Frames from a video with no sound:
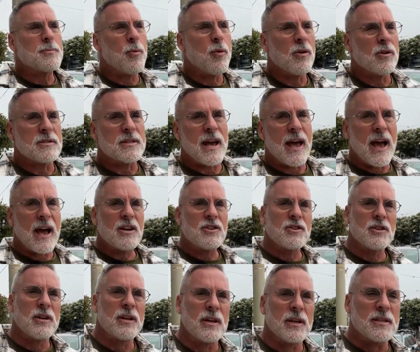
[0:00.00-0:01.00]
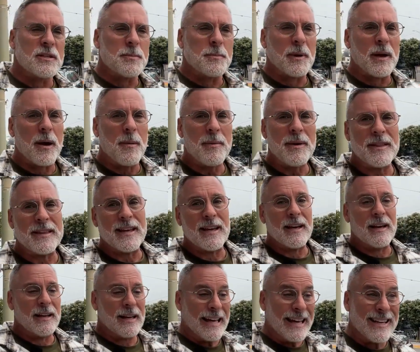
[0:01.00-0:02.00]
Portal's actually, it's becoming
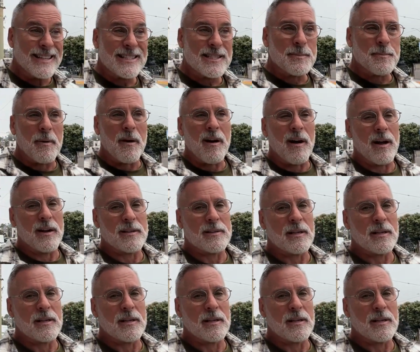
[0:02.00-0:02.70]
the it spot.